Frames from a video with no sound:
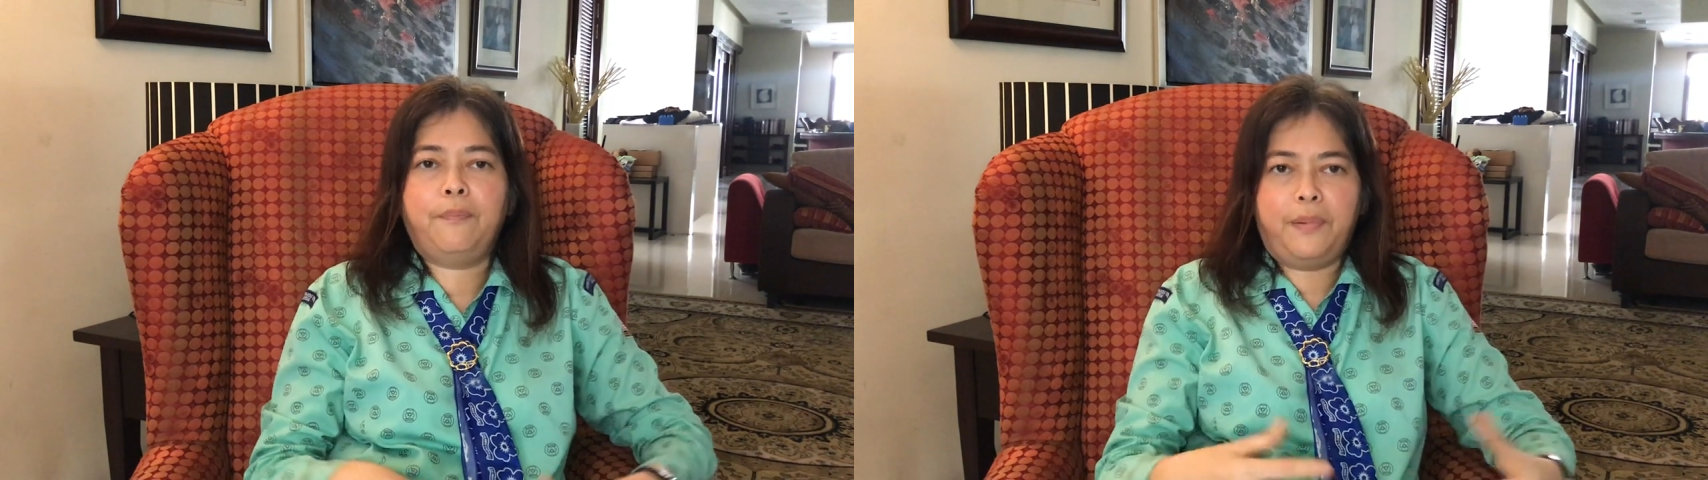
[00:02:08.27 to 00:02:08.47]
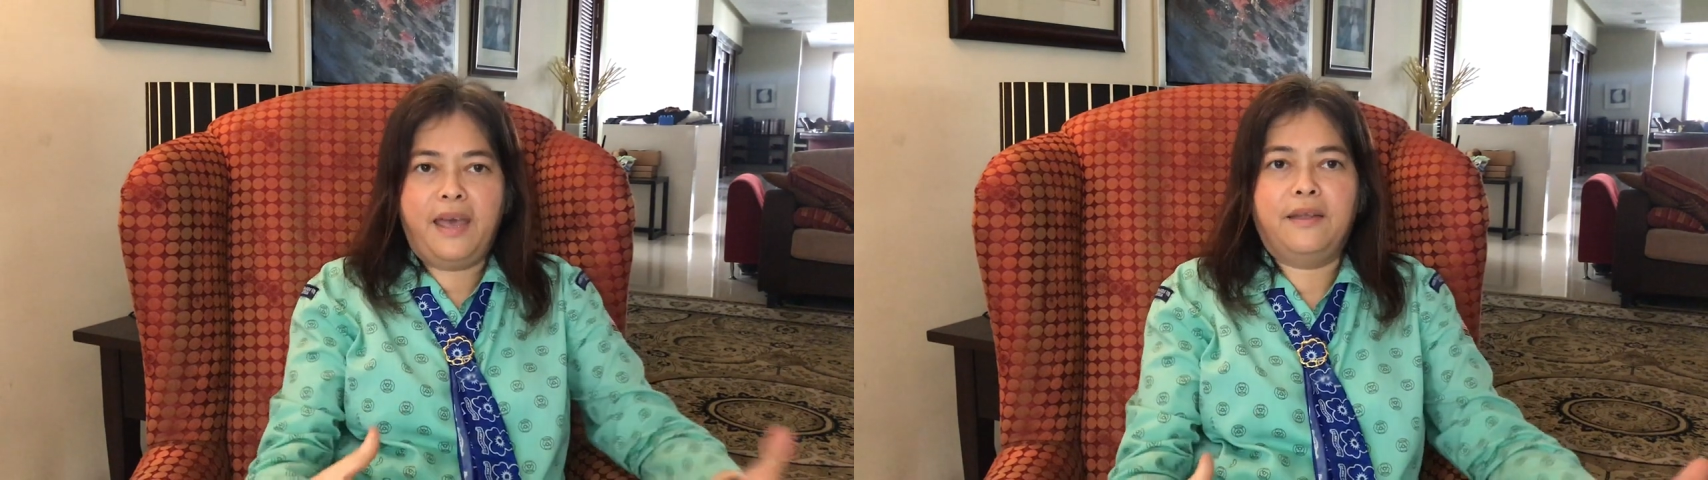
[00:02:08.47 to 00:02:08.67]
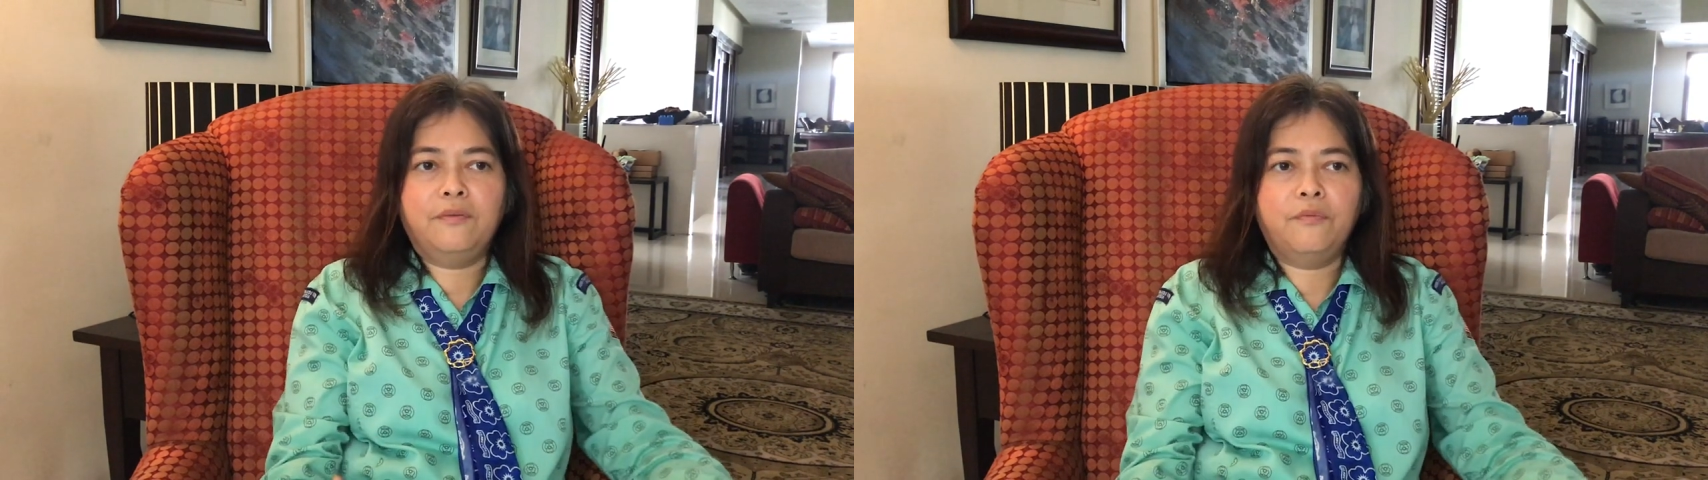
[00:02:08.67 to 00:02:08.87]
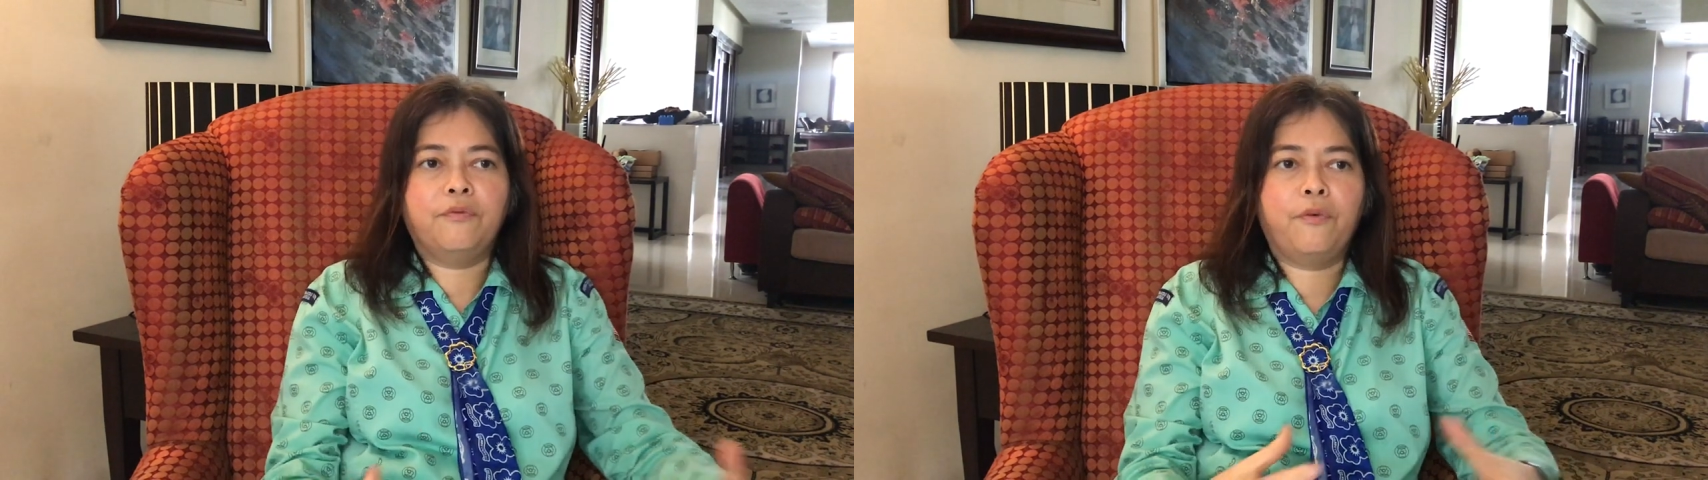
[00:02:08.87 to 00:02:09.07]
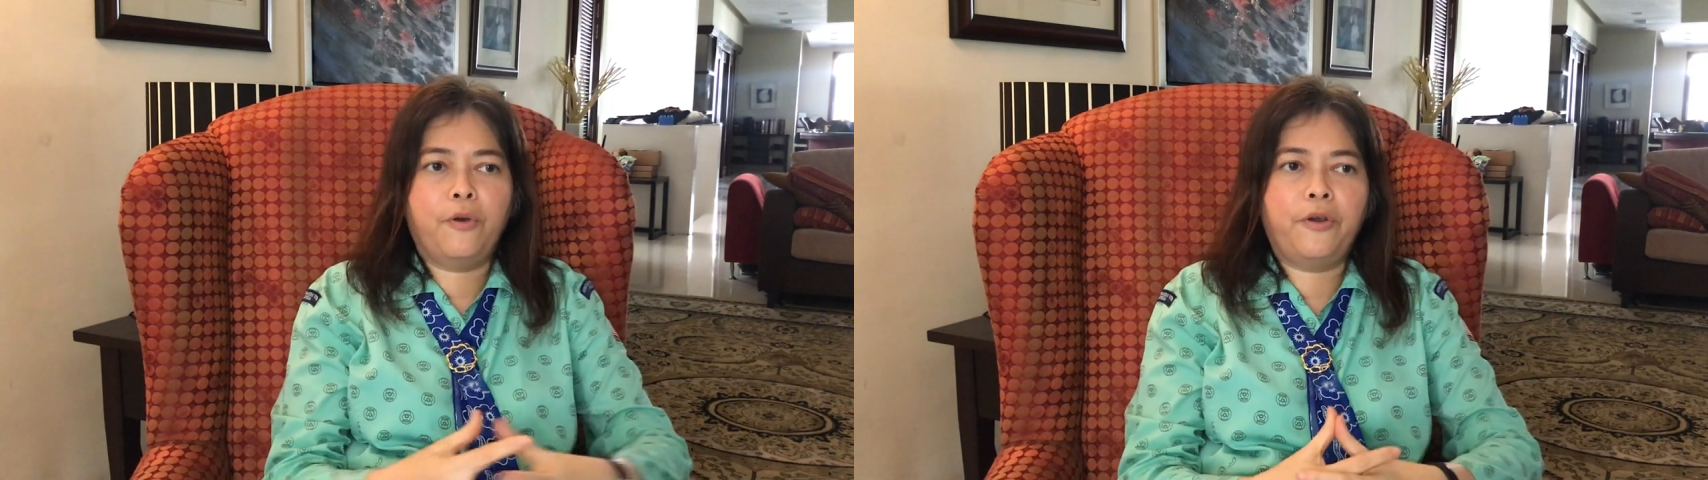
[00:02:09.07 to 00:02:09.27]
a plan
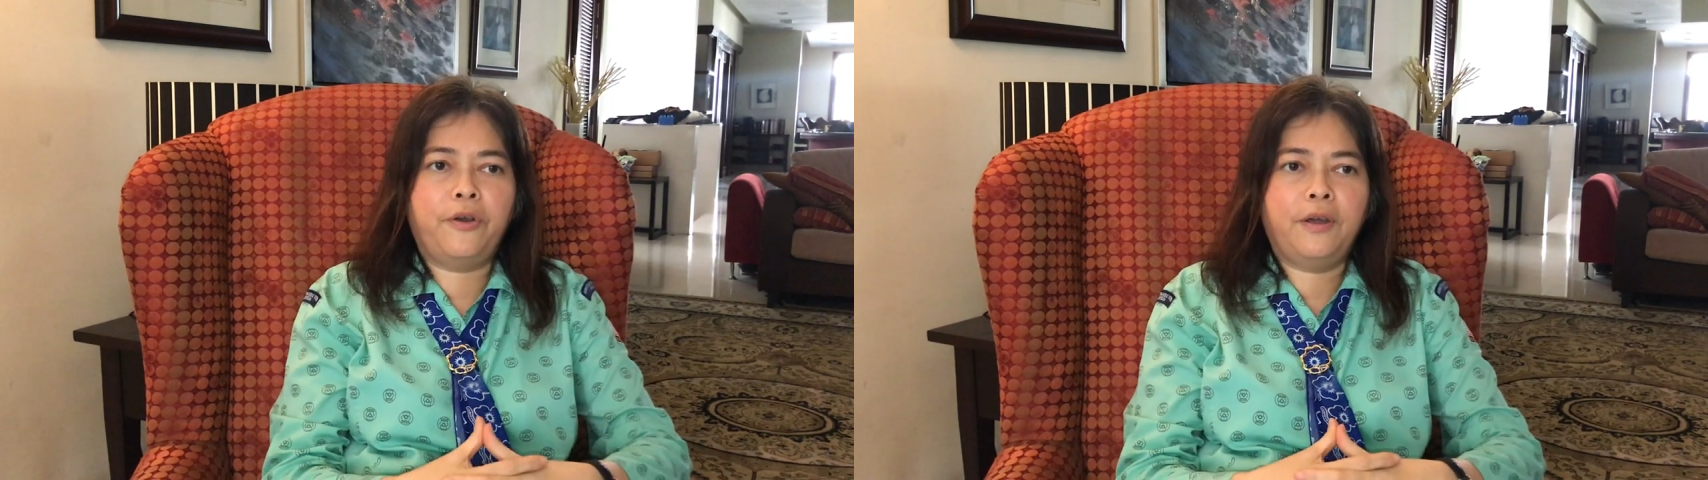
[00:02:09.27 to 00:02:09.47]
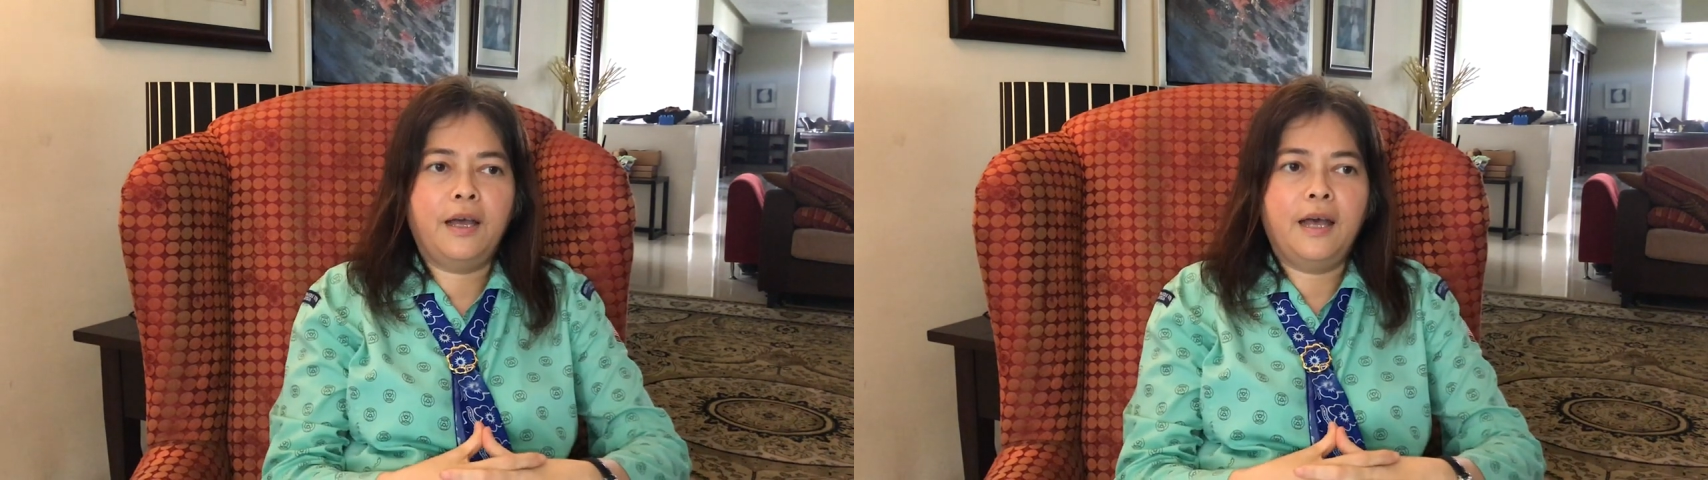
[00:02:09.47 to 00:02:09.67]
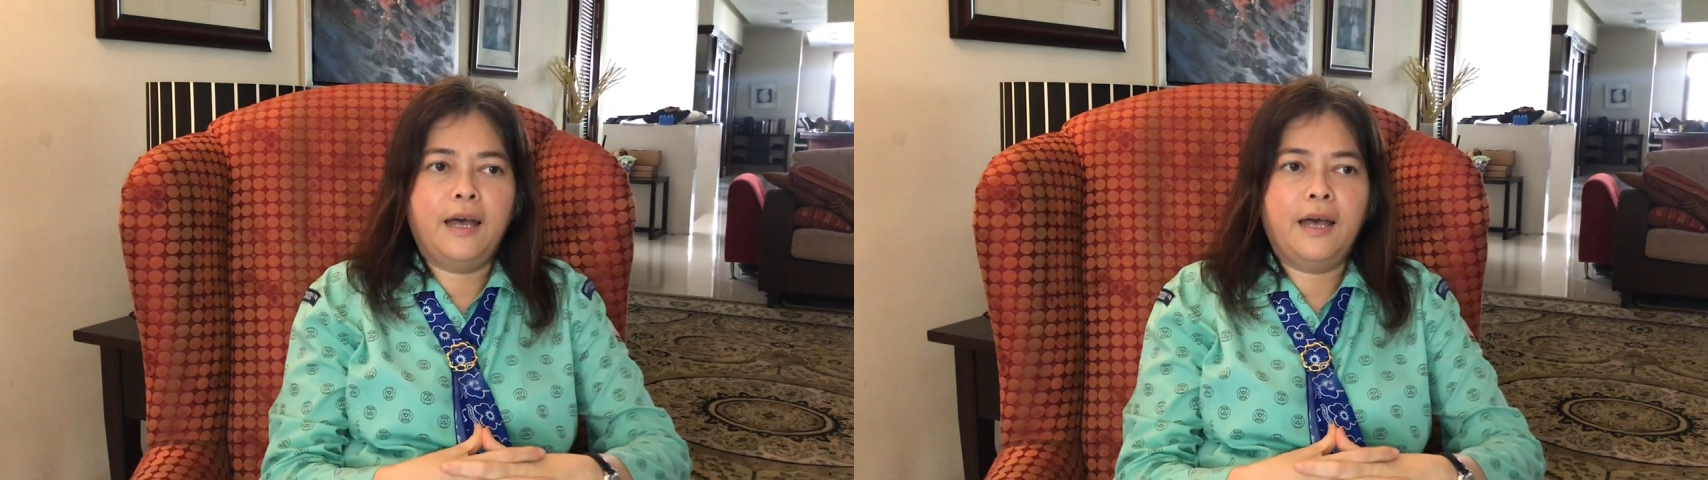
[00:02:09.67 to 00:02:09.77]
for